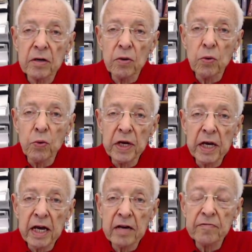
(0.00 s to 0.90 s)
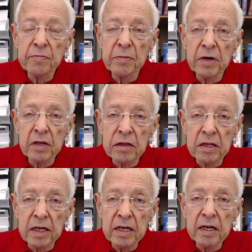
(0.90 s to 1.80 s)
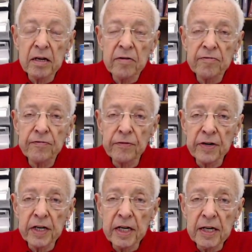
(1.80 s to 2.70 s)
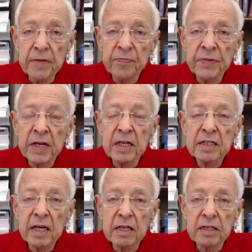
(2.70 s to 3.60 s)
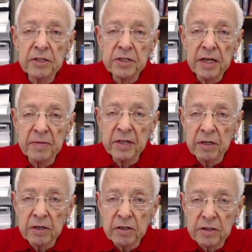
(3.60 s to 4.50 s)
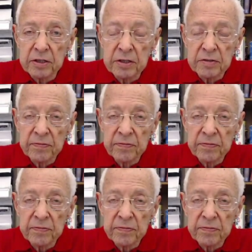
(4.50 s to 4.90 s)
we have monthly free teleseminars